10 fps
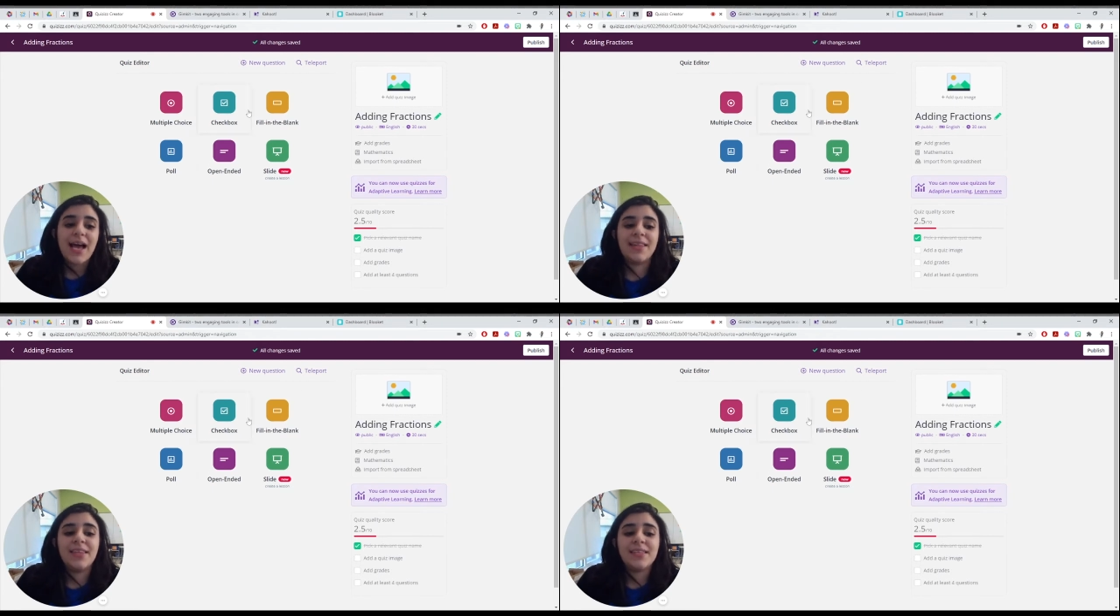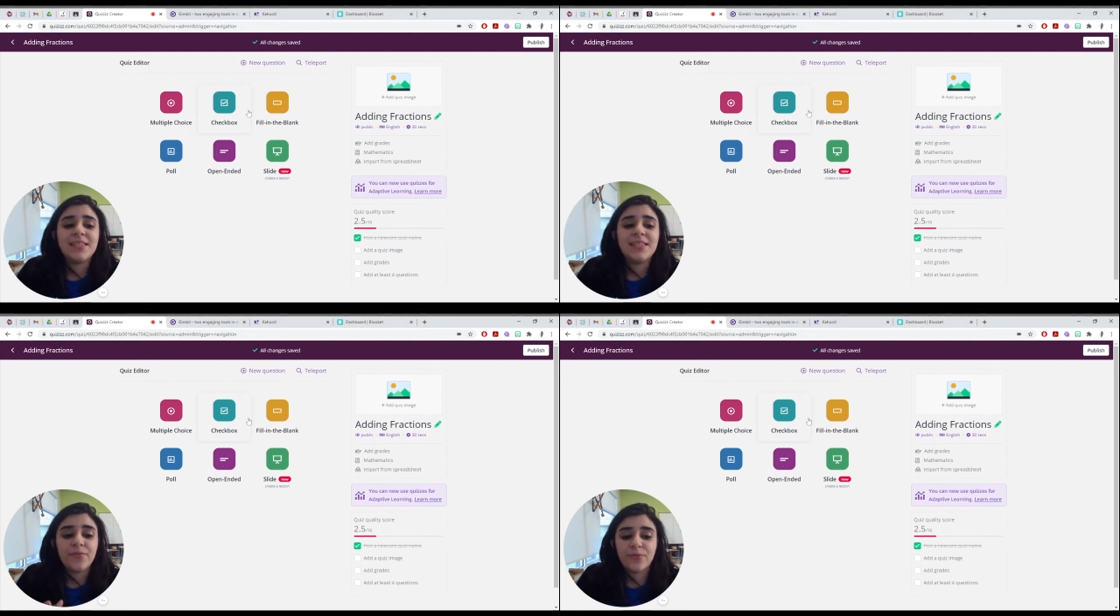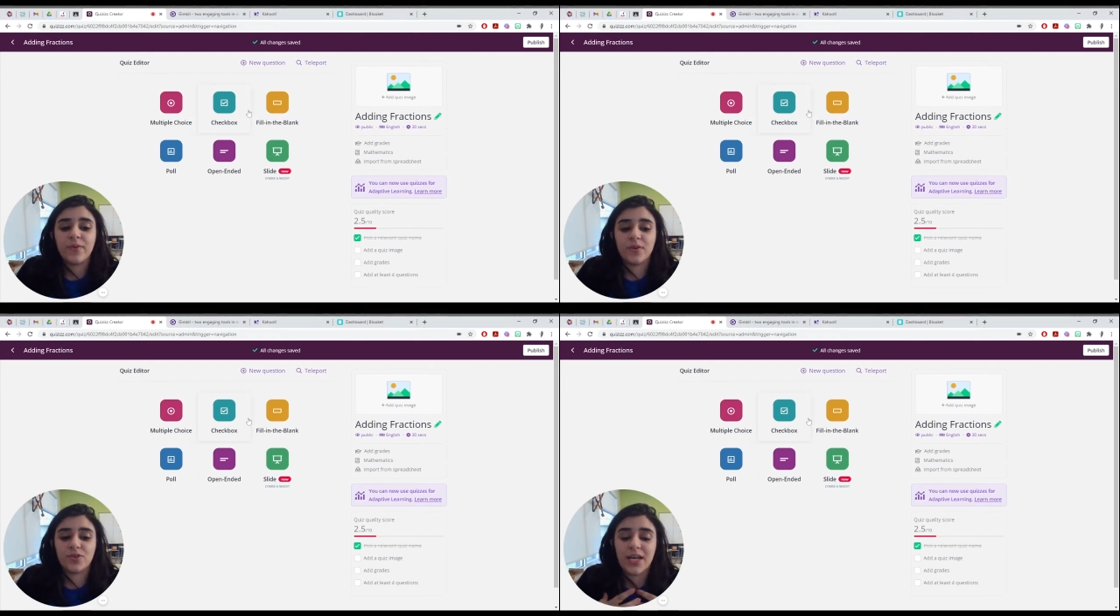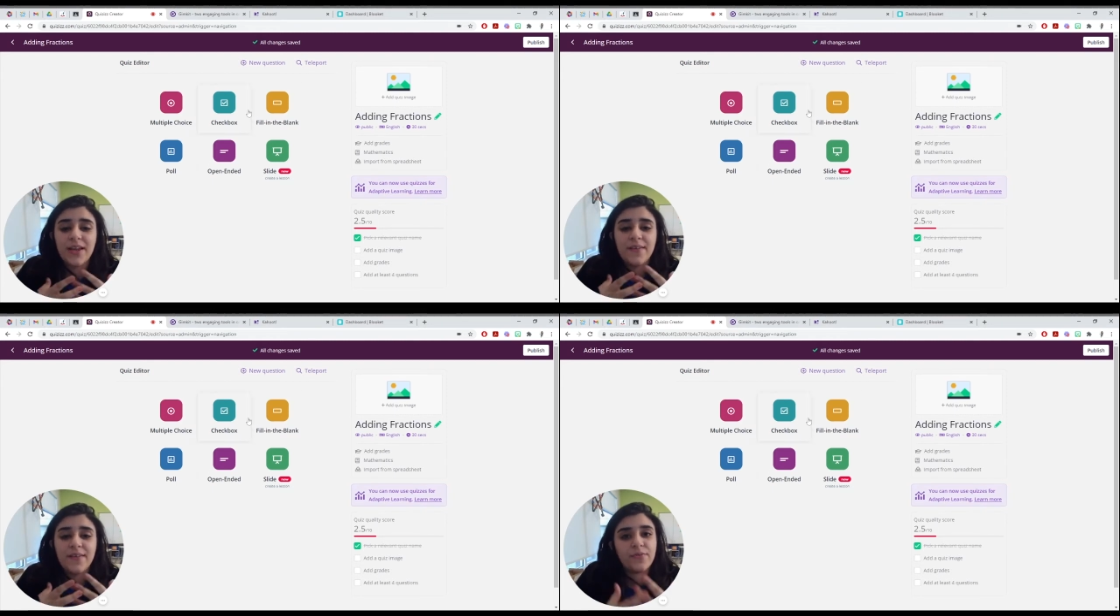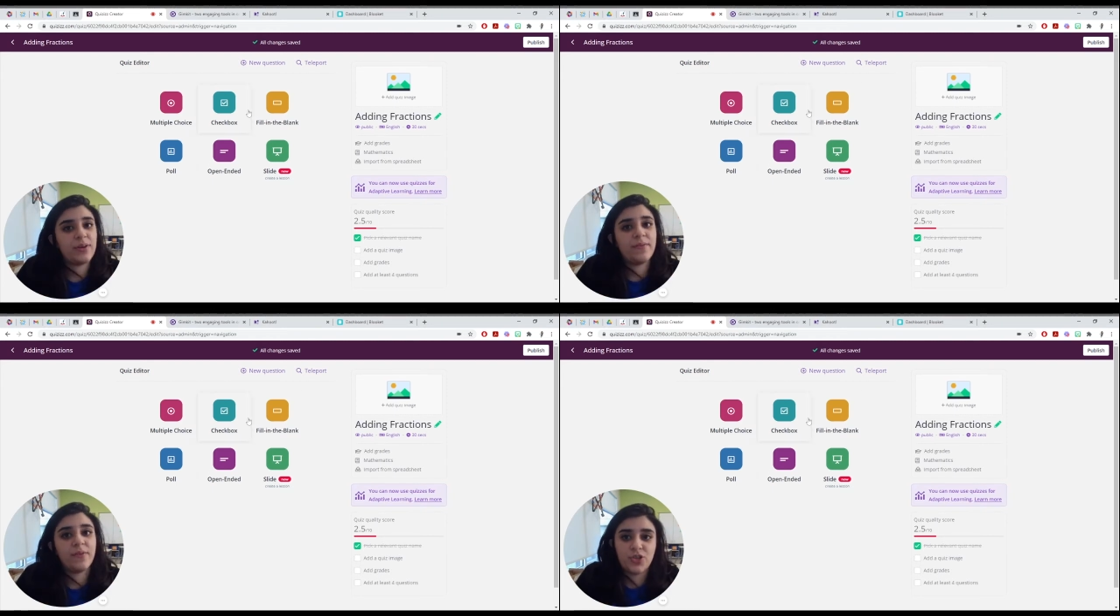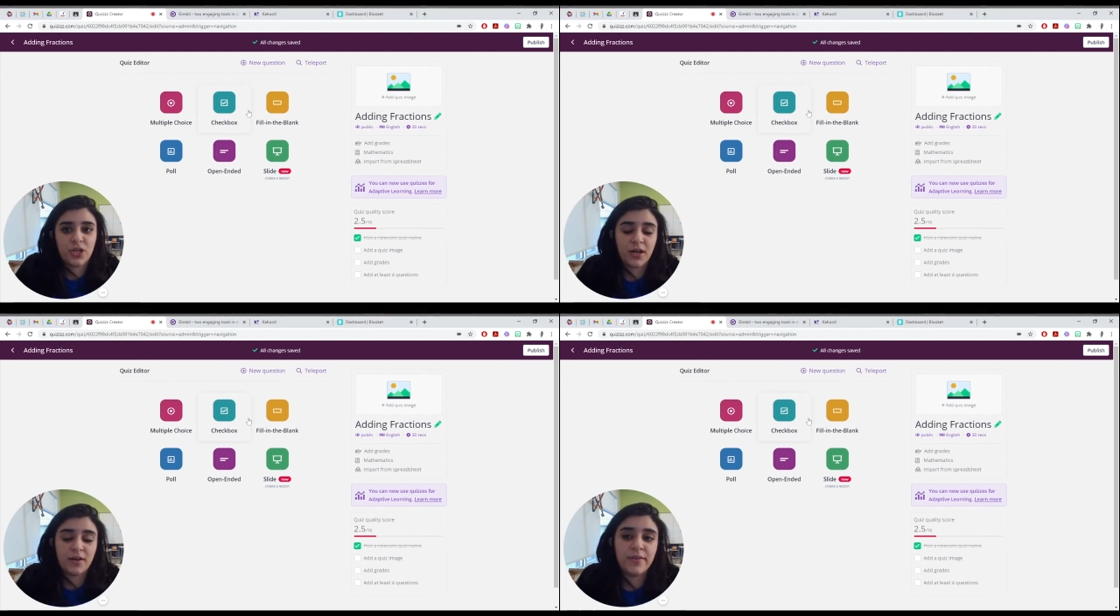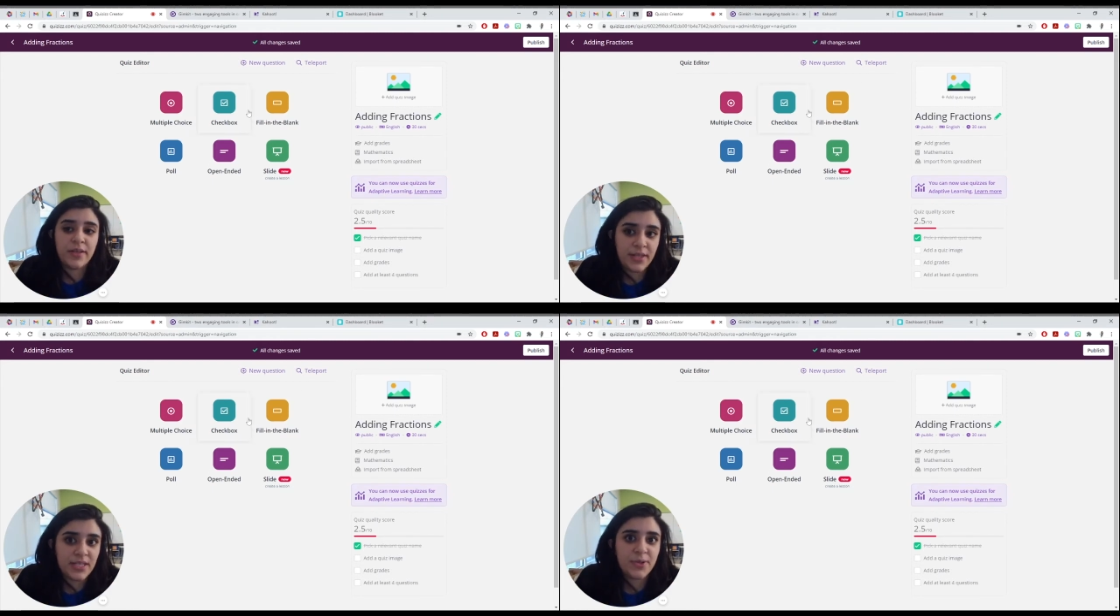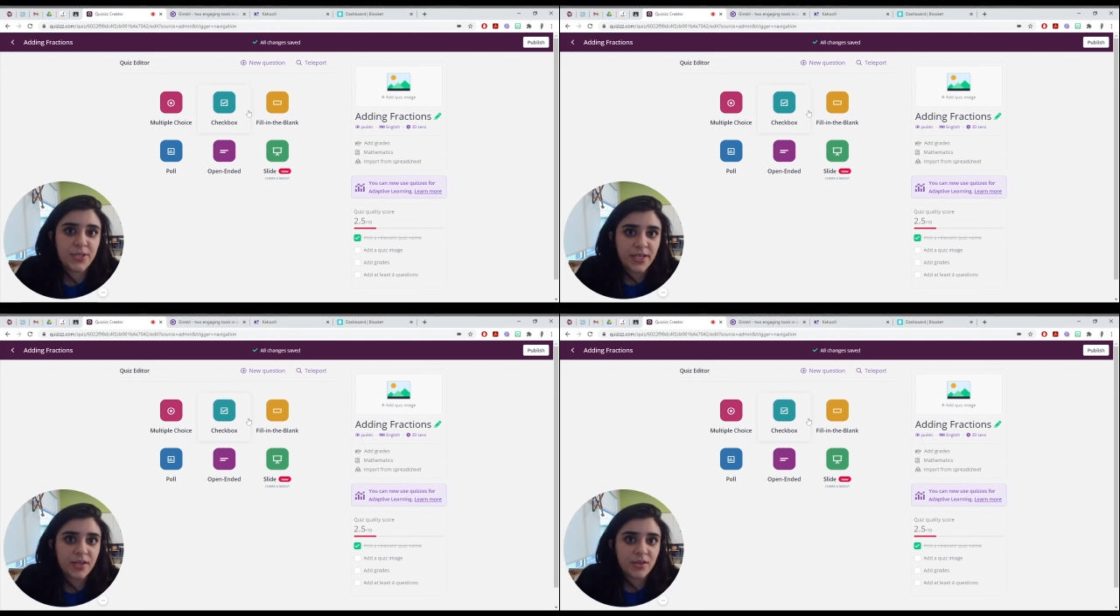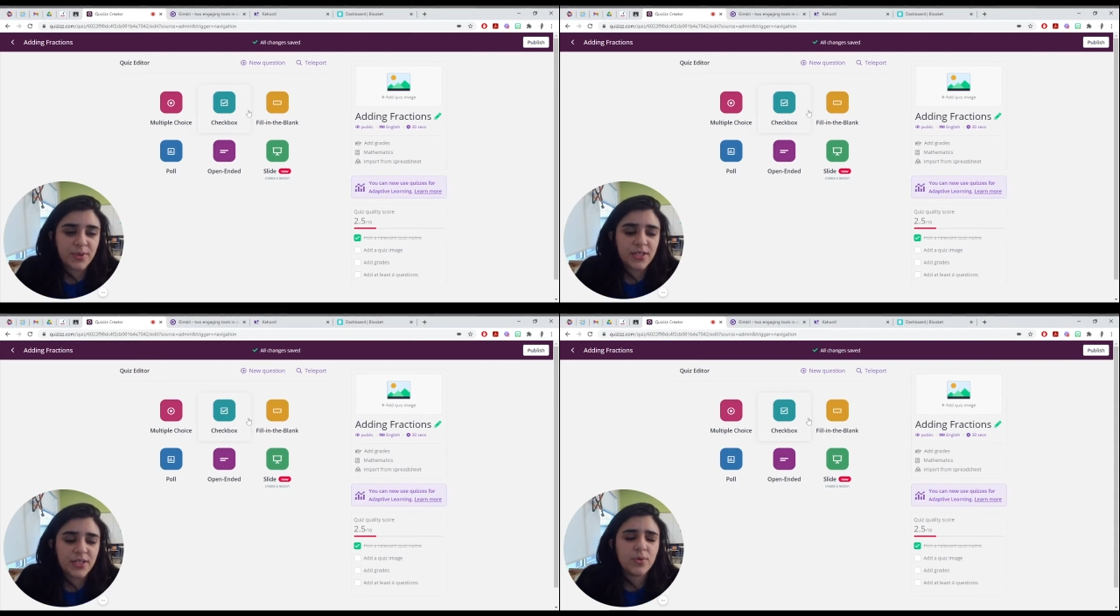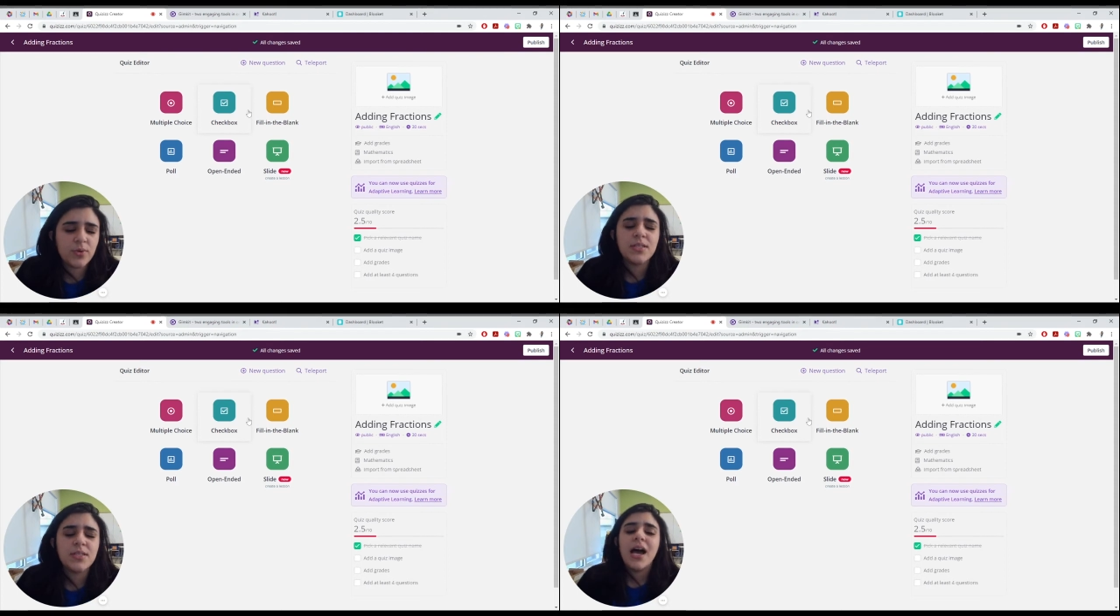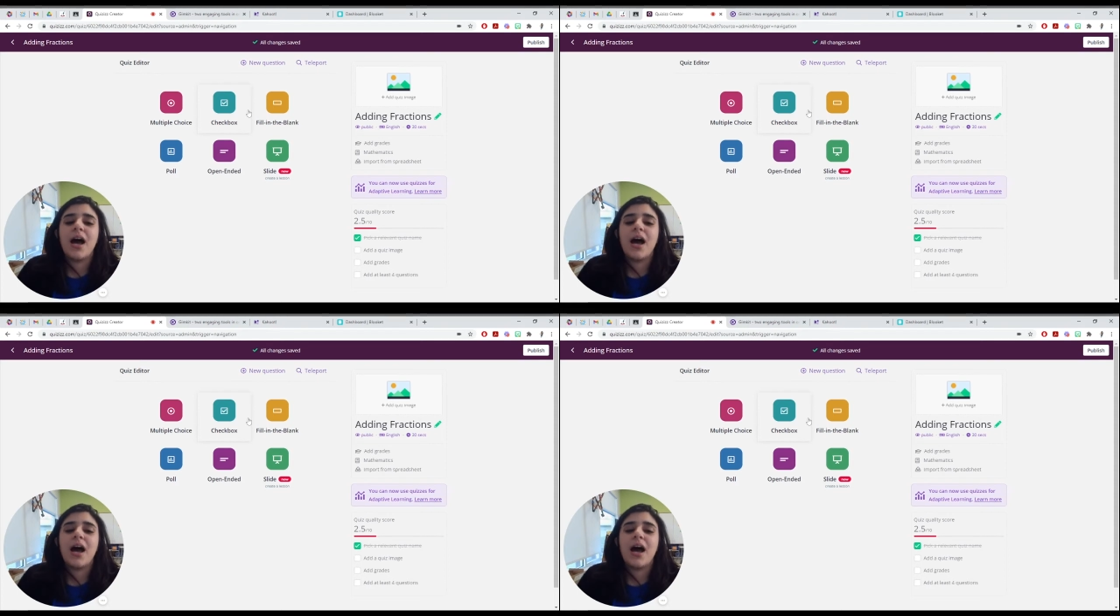And this is the free version. I have the free version of this particular resource.